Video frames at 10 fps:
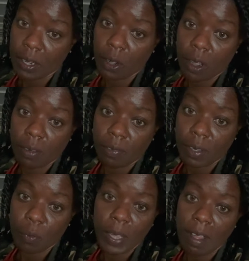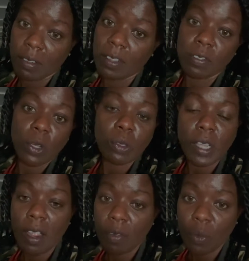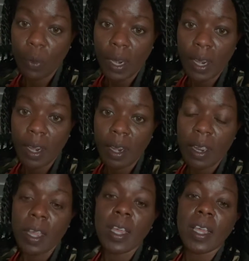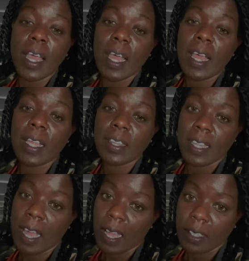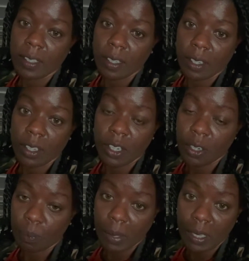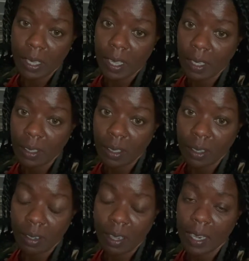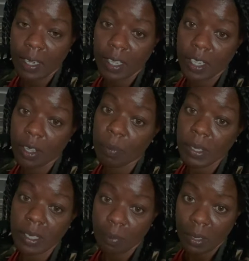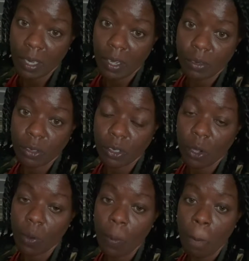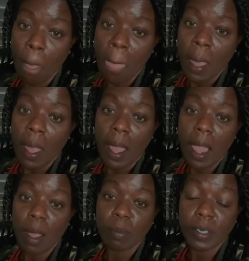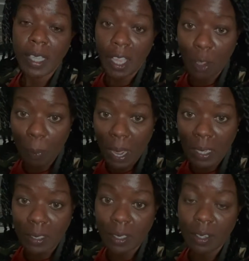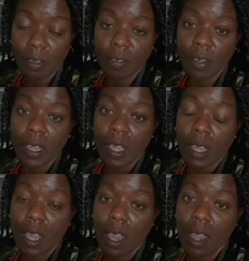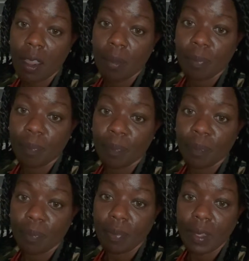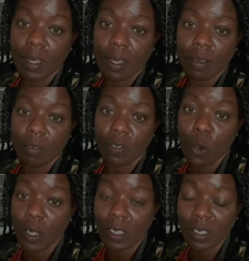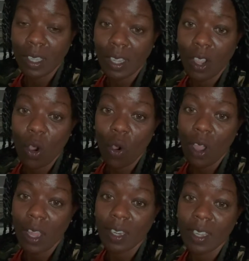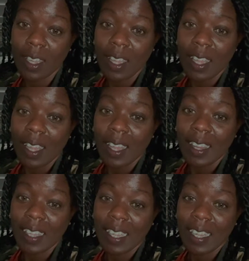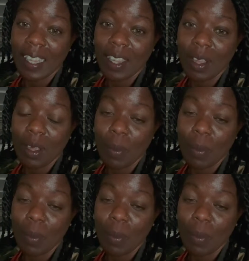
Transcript: off. And we have lymph nodes everywhere, and that could be it, and it could be something else. So I'm staying positive, focusing on the